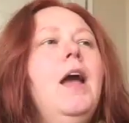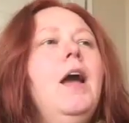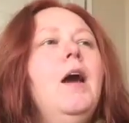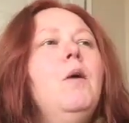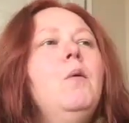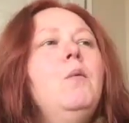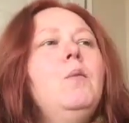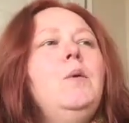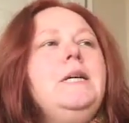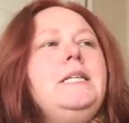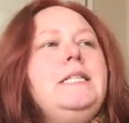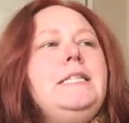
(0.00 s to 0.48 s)

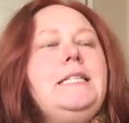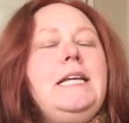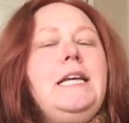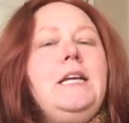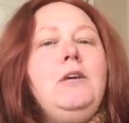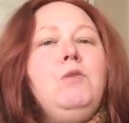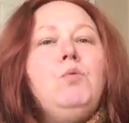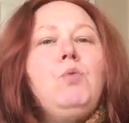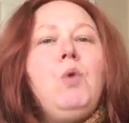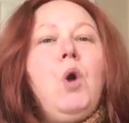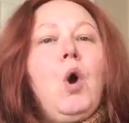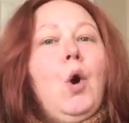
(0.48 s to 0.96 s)
was
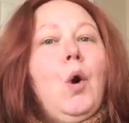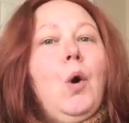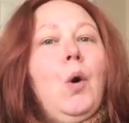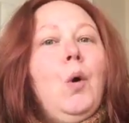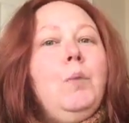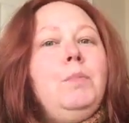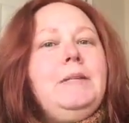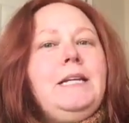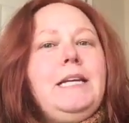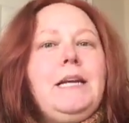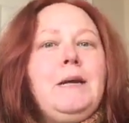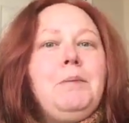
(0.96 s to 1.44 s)

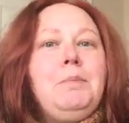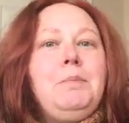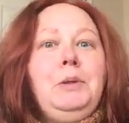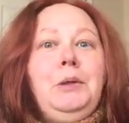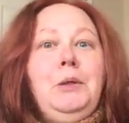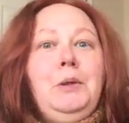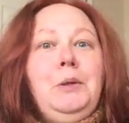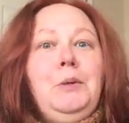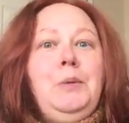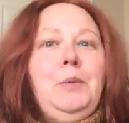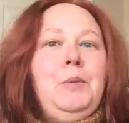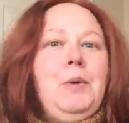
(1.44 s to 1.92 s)
enrobed in a
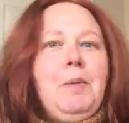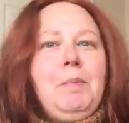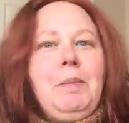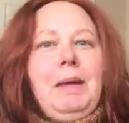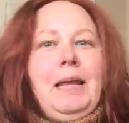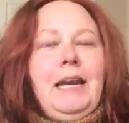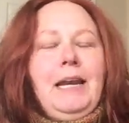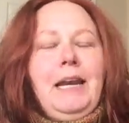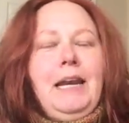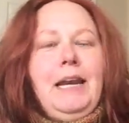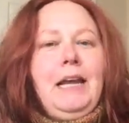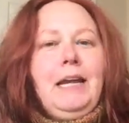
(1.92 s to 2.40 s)
blue
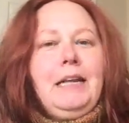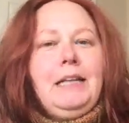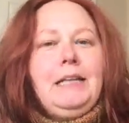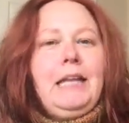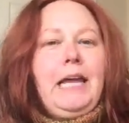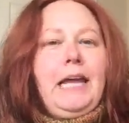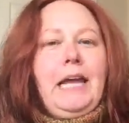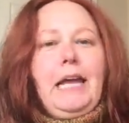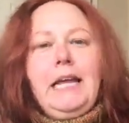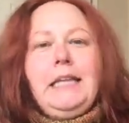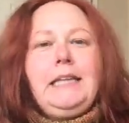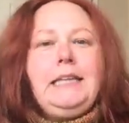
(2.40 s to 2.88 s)
ribbon
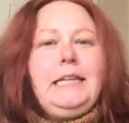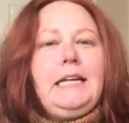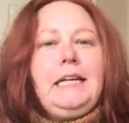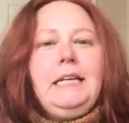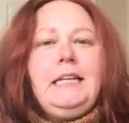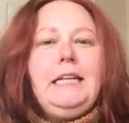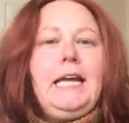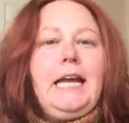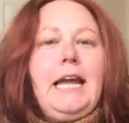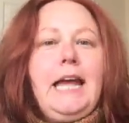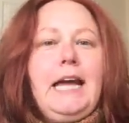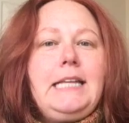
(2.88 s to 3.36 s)
like
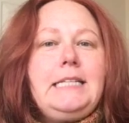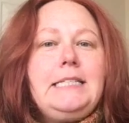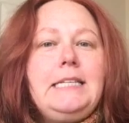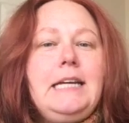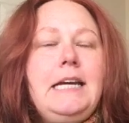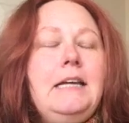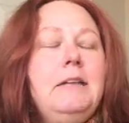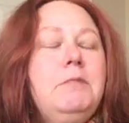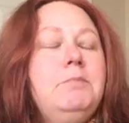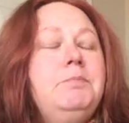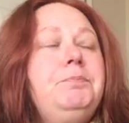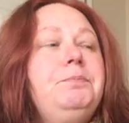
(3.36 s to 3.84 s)
little layette
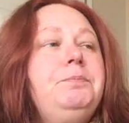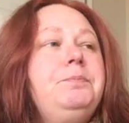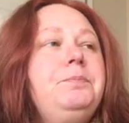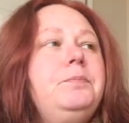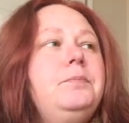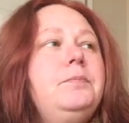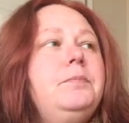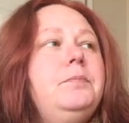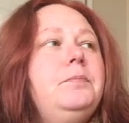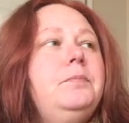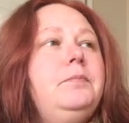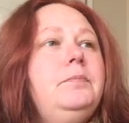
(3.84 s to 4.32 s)
set?
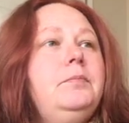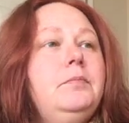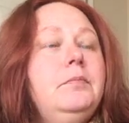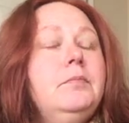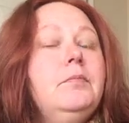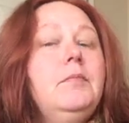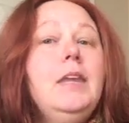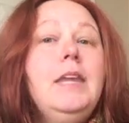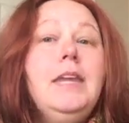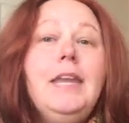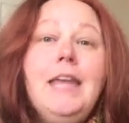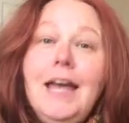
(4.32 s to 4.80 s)

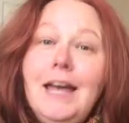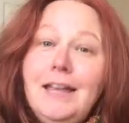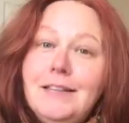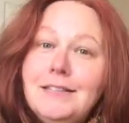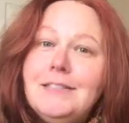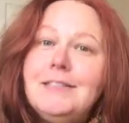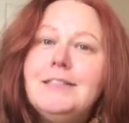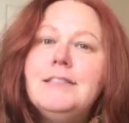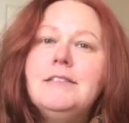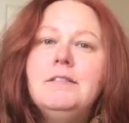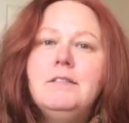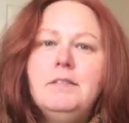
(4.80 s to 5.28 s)

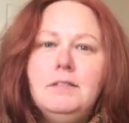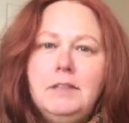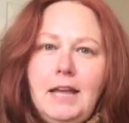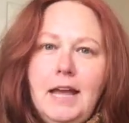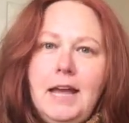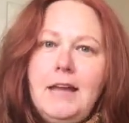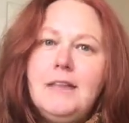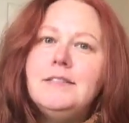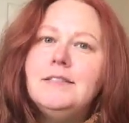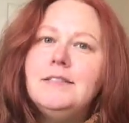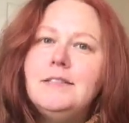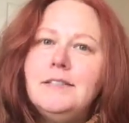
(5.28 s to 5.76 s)

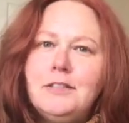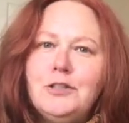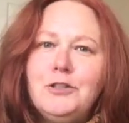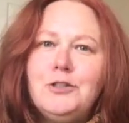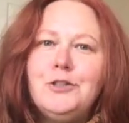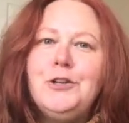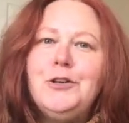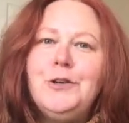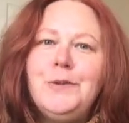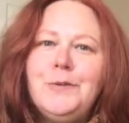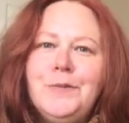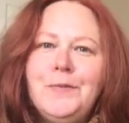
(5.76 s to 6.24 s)
Yes, it's
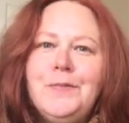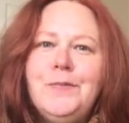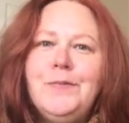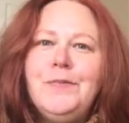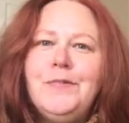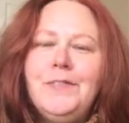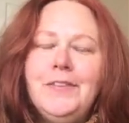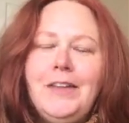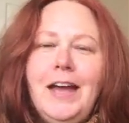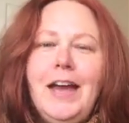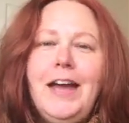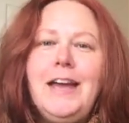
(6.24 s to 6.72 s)
true.
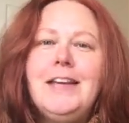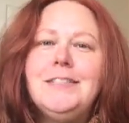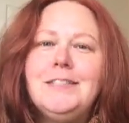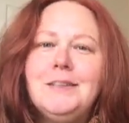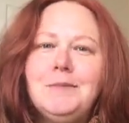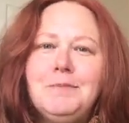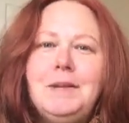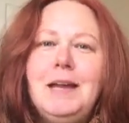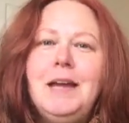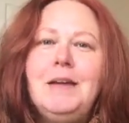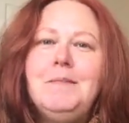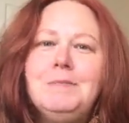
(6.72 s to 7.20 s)
I
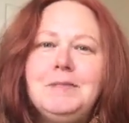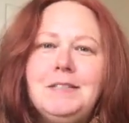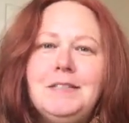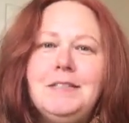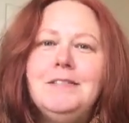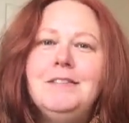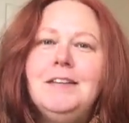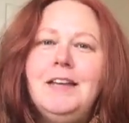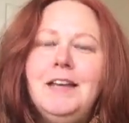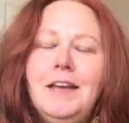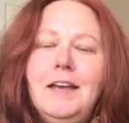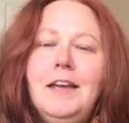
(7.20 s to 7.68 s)
sometimes
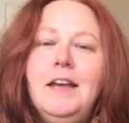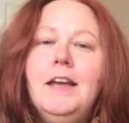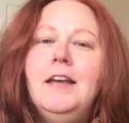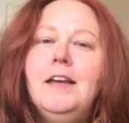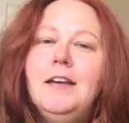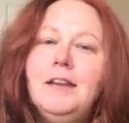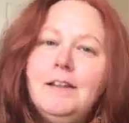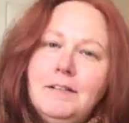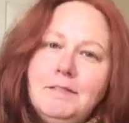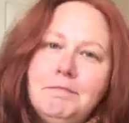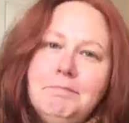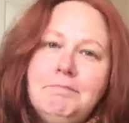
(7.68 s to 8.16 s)

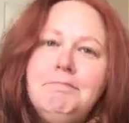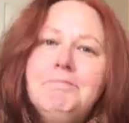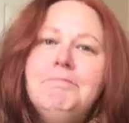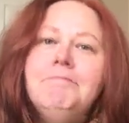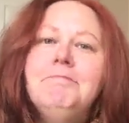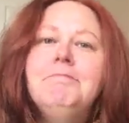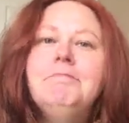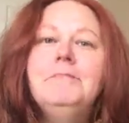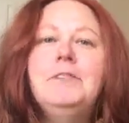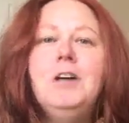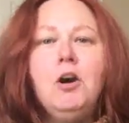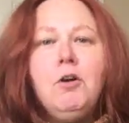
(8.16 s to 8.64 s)

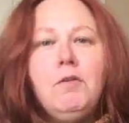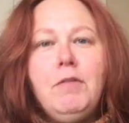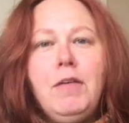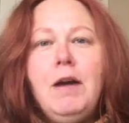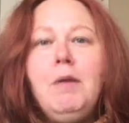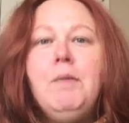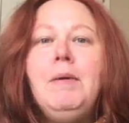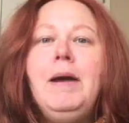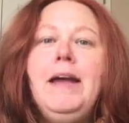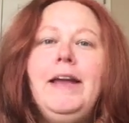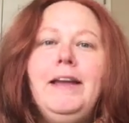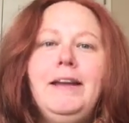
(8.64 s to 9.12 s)
go
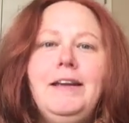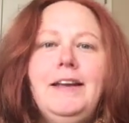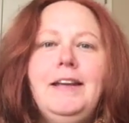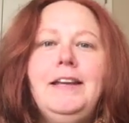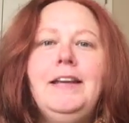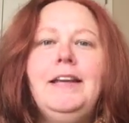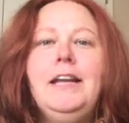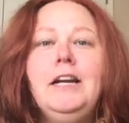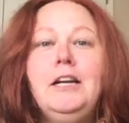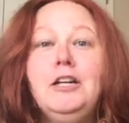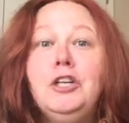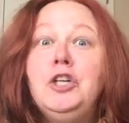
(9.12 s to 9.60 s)
that way
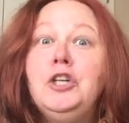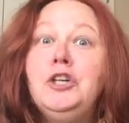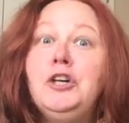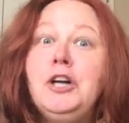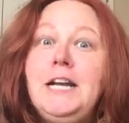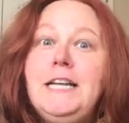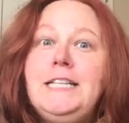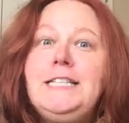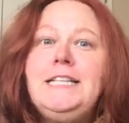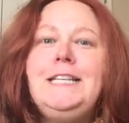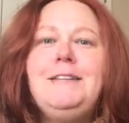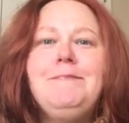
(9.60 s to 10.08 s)
and get a little
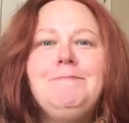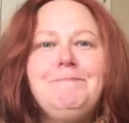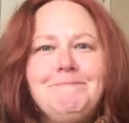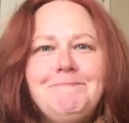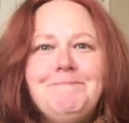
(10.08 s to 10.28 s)
crazy.